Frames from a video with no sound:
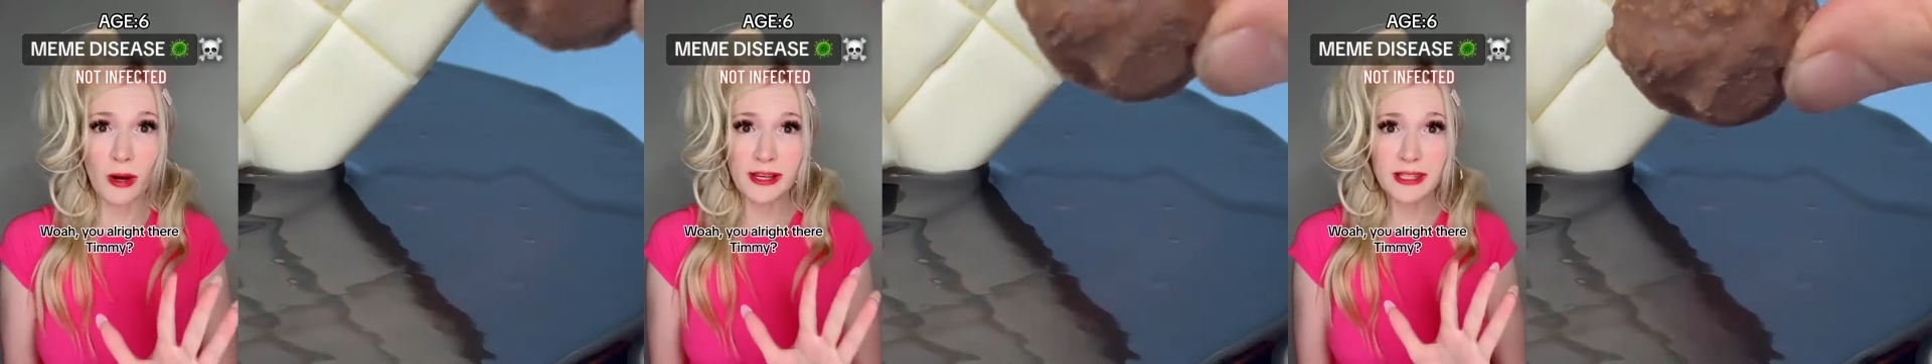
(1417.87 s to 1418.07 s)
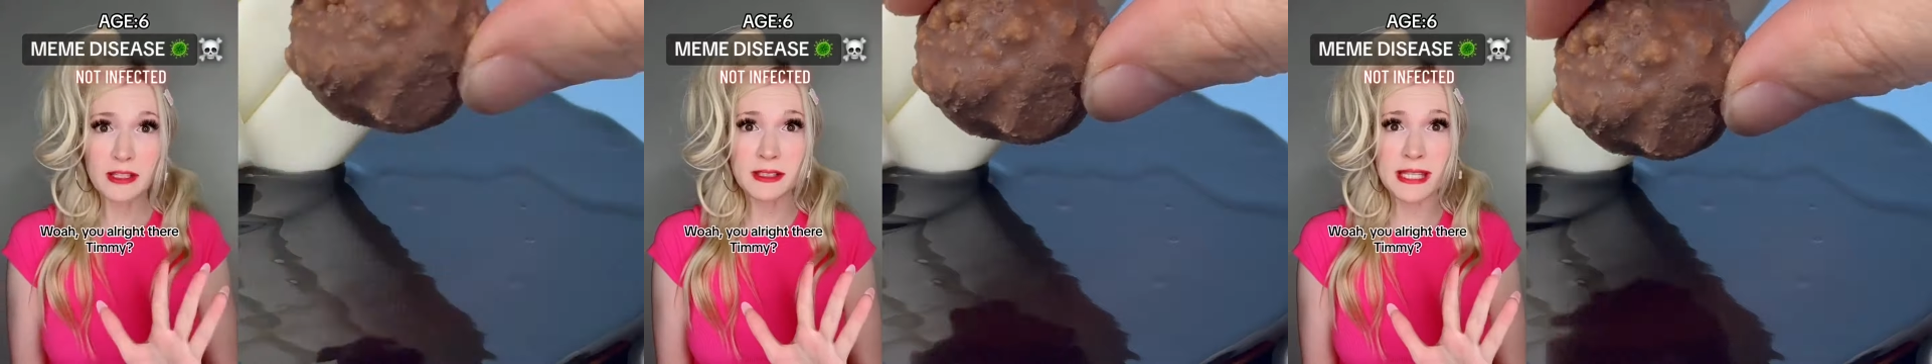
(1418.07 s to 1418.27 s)

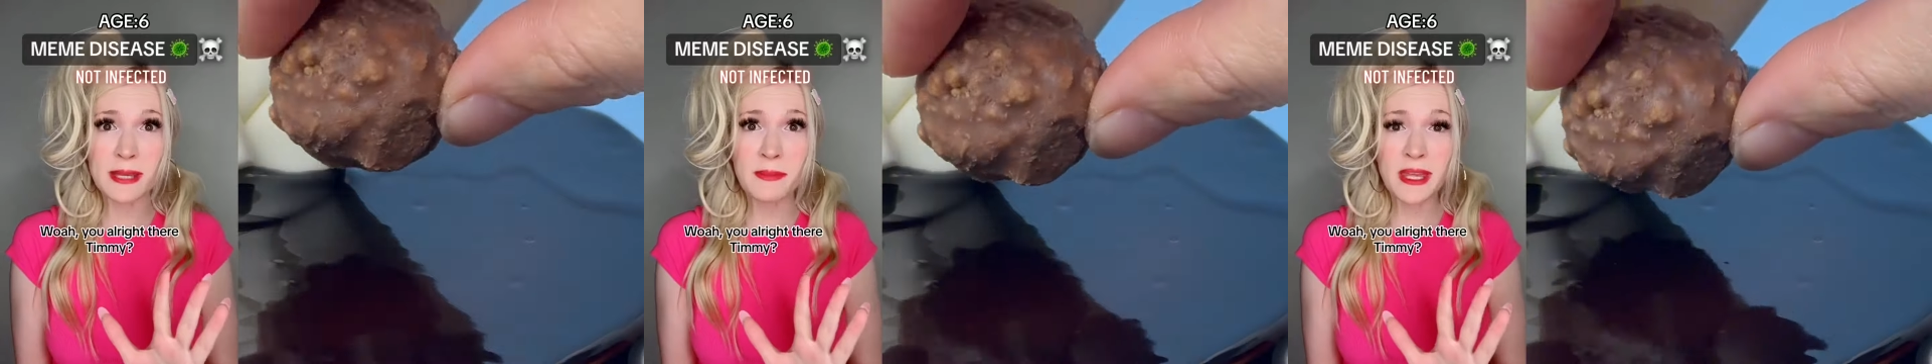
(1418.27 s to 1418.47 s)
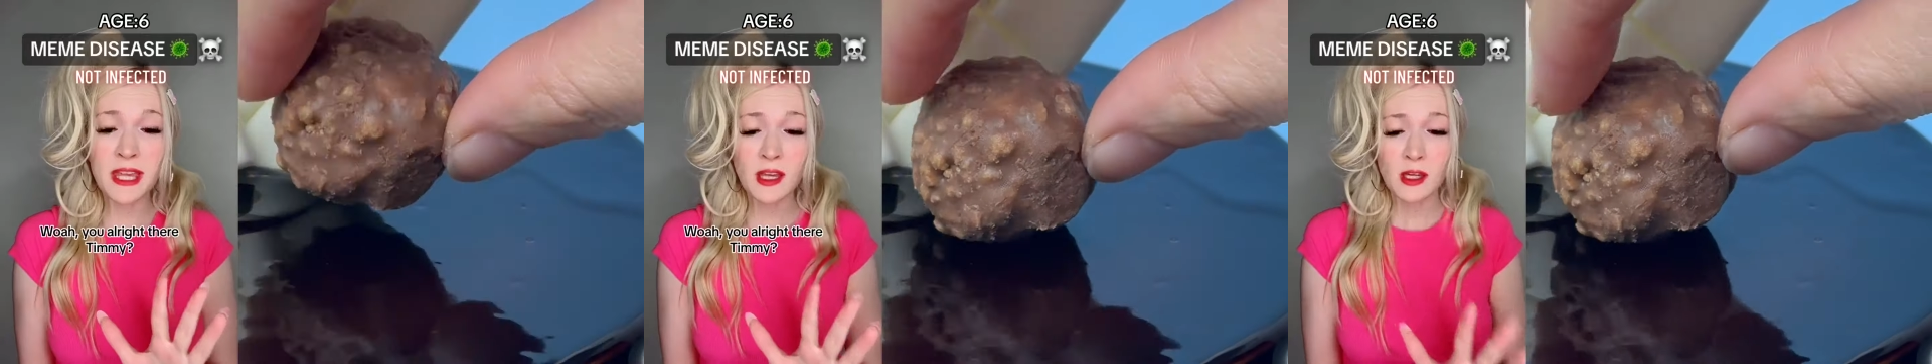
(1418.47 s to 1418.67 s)
there, Timmy?
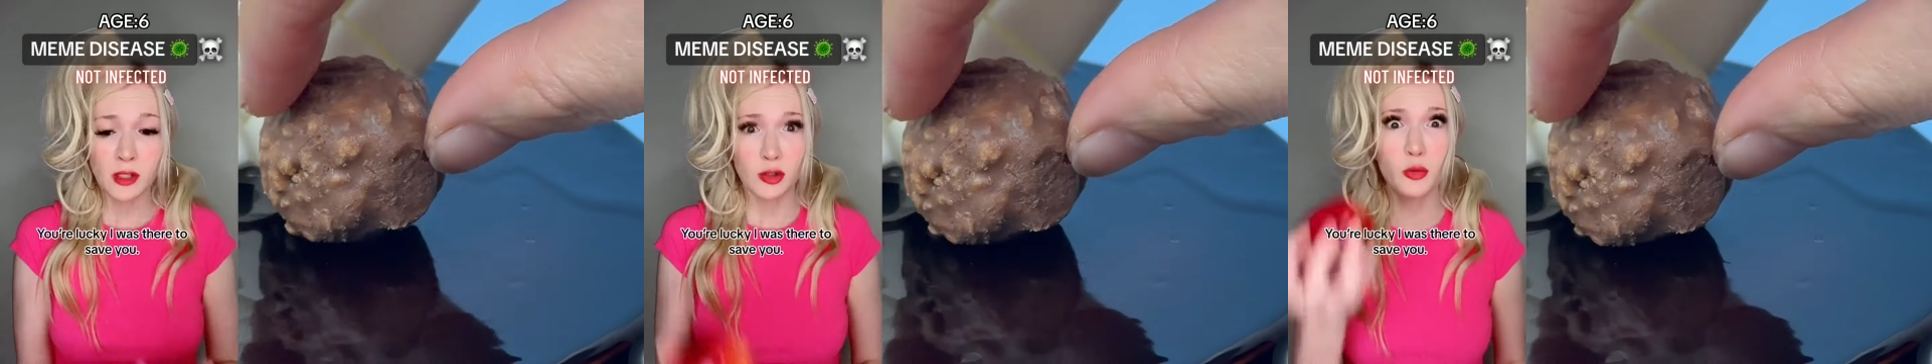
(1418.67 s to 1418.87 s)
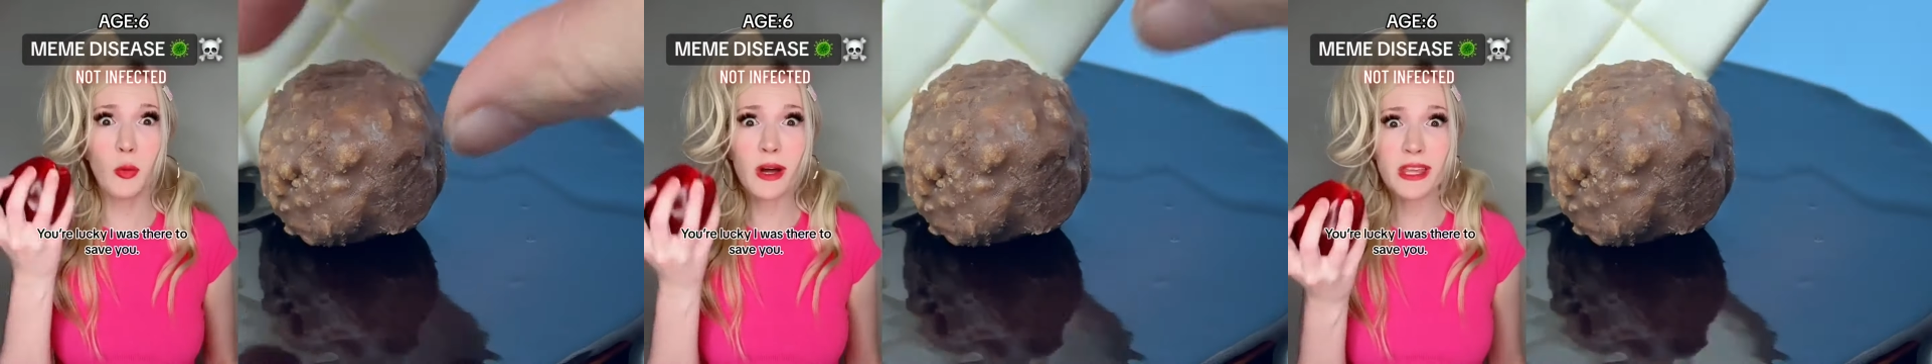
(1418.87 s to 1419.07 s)
You're
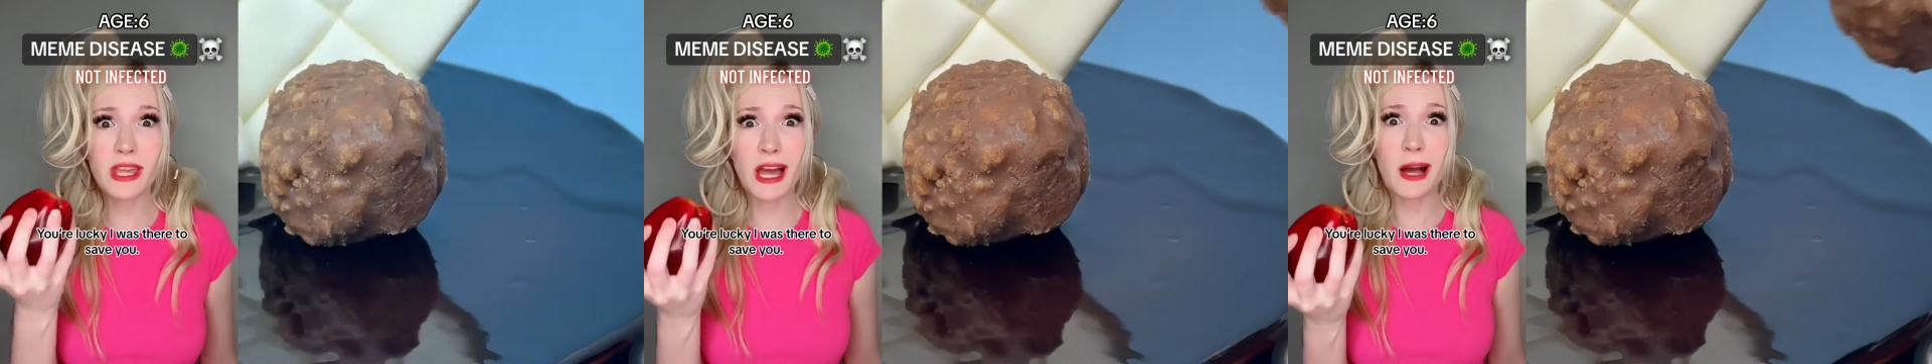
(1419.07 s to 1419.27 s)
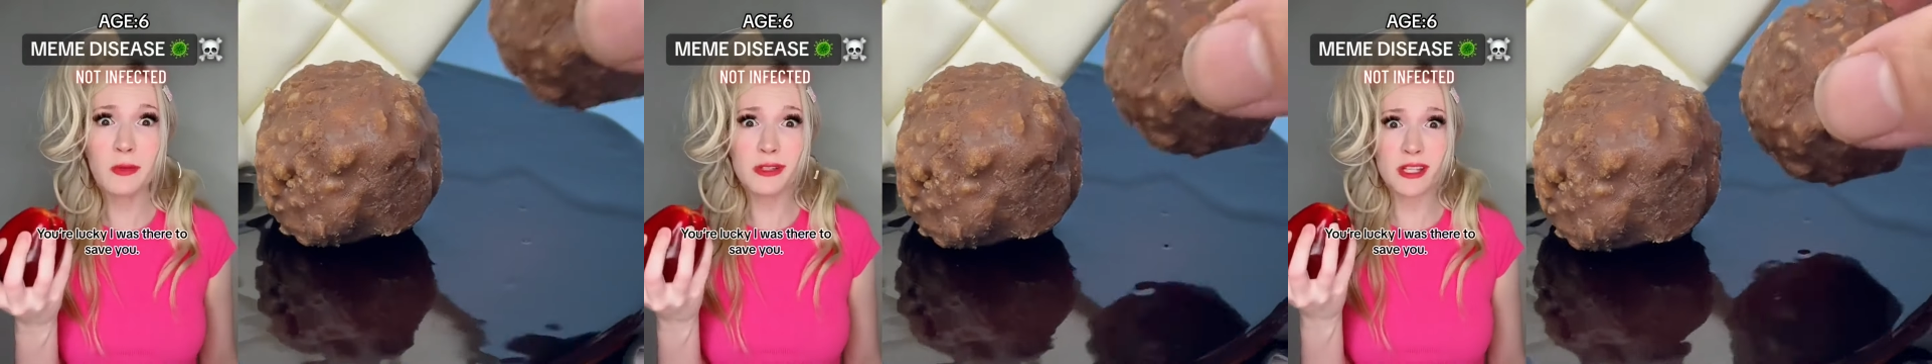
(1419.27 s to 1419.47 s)
lucky I
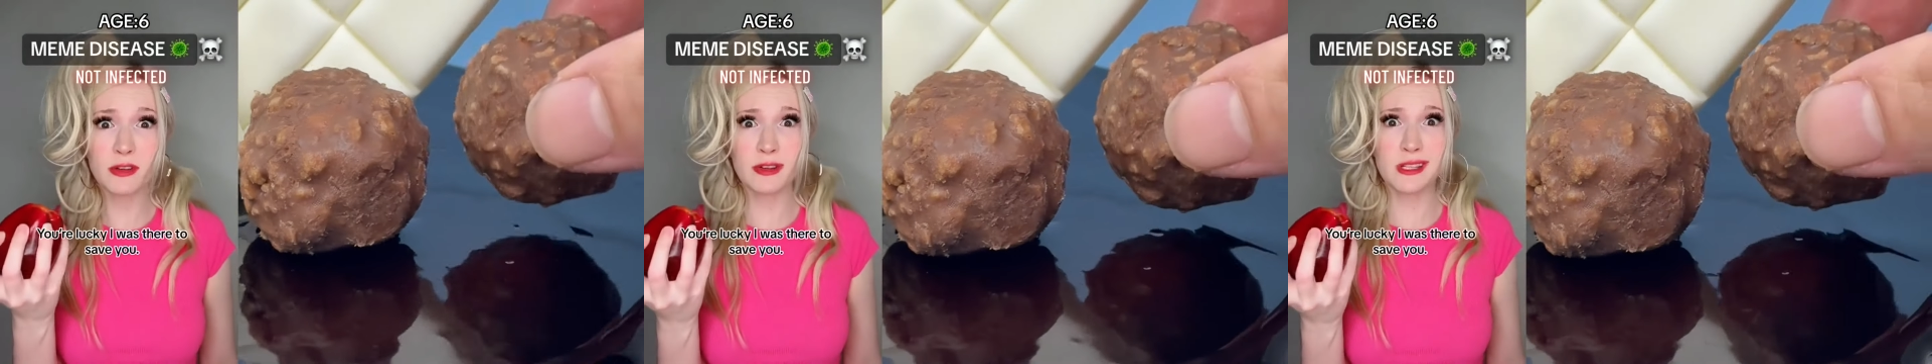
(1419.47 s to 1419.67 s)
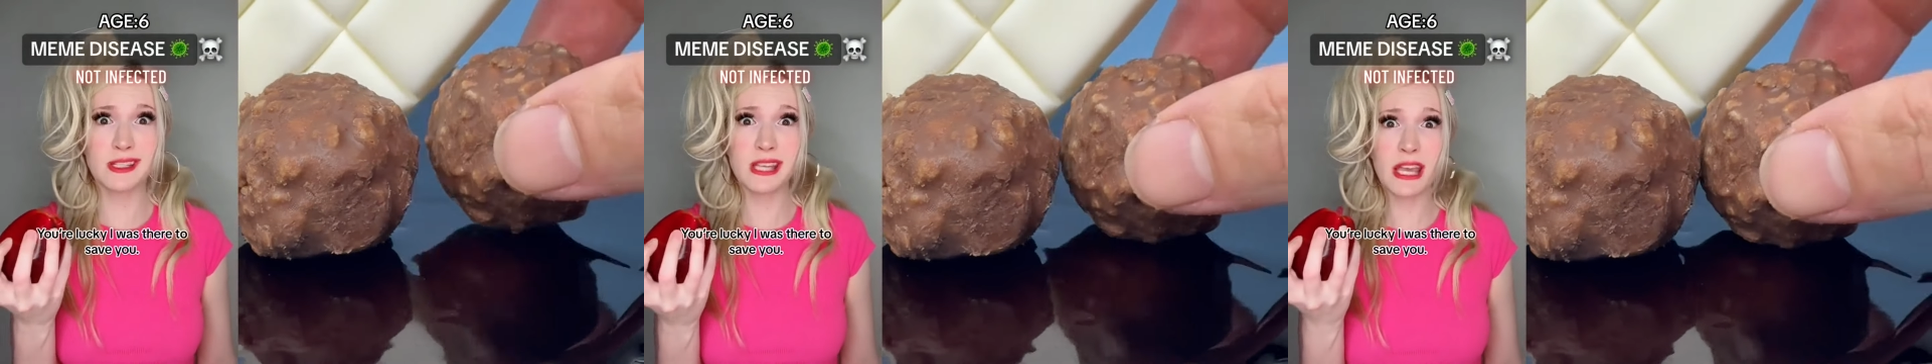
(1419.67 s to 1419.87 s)
was there to
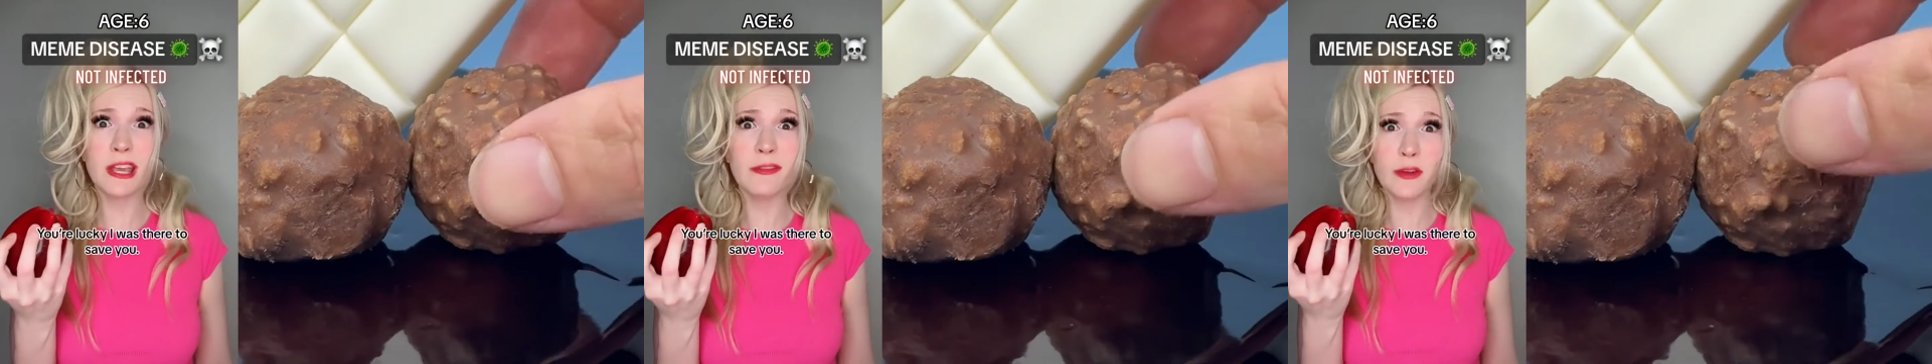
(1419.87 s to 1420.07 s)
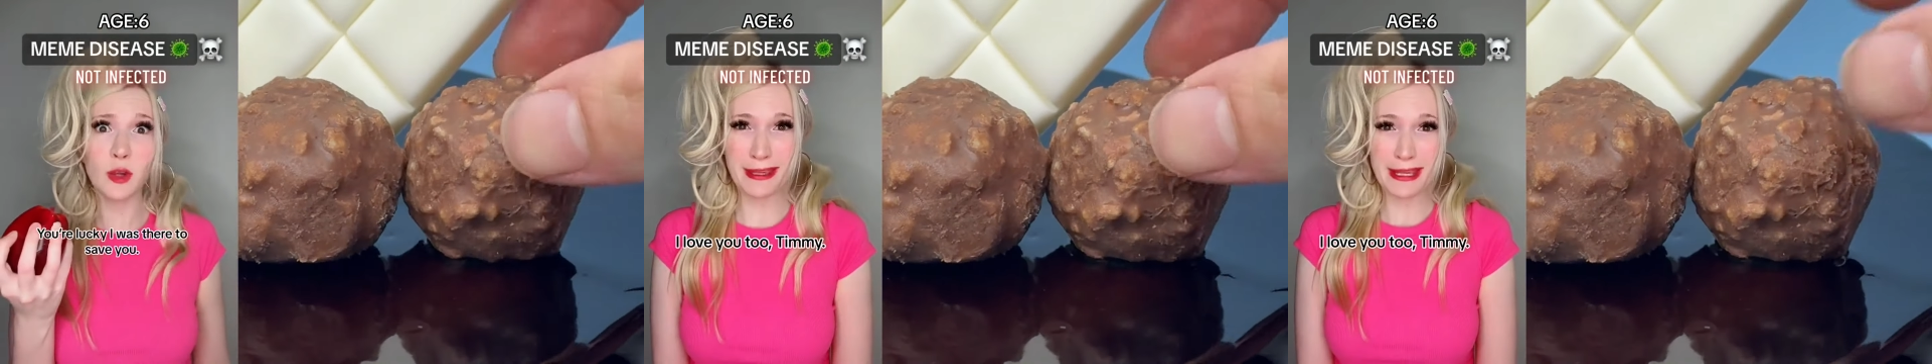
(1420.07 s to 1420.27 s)
save
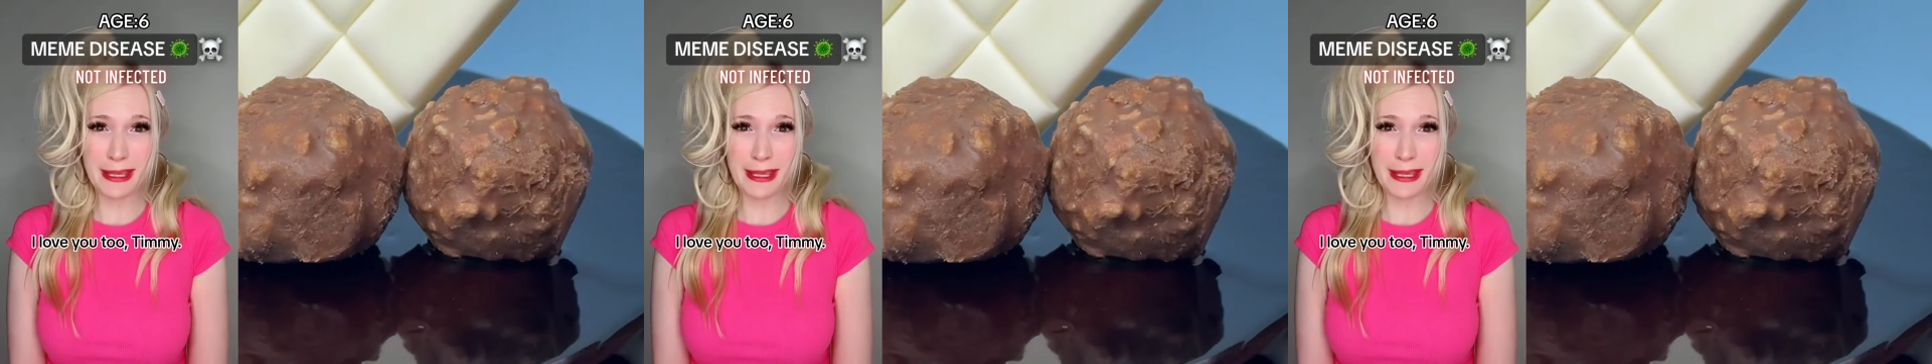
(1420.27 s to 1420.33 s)
you.